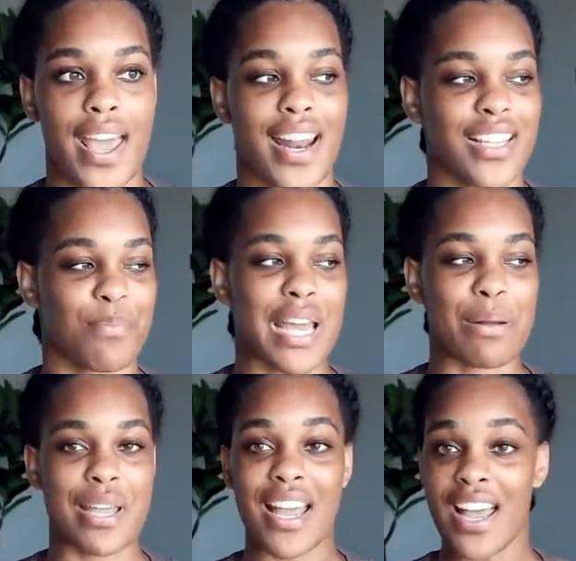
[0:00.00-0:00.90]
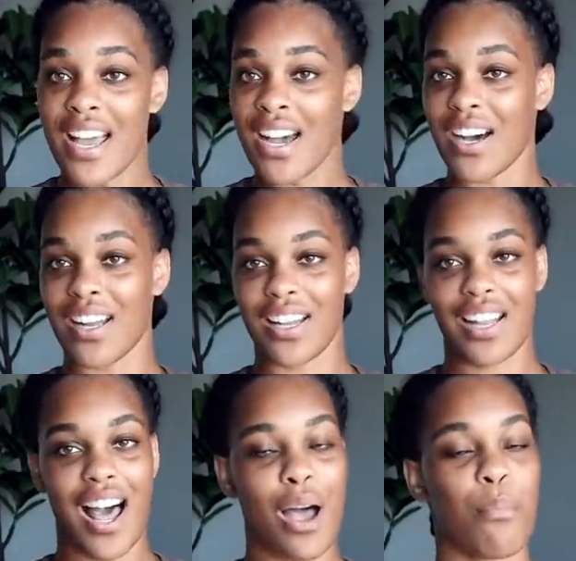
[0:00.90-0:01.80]
It has made me a
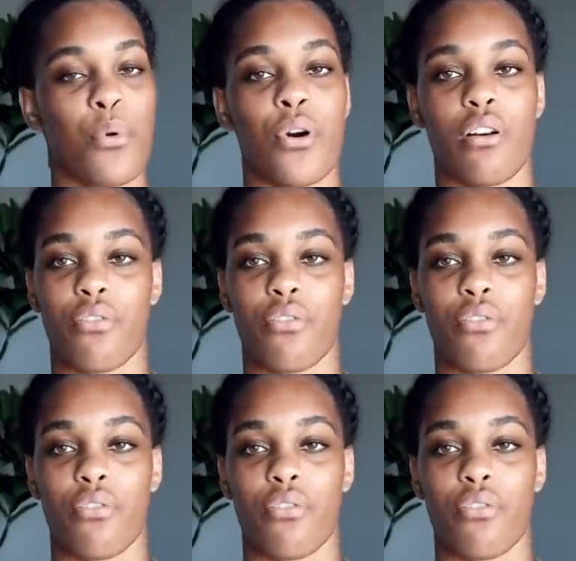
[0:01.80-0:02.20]
lot more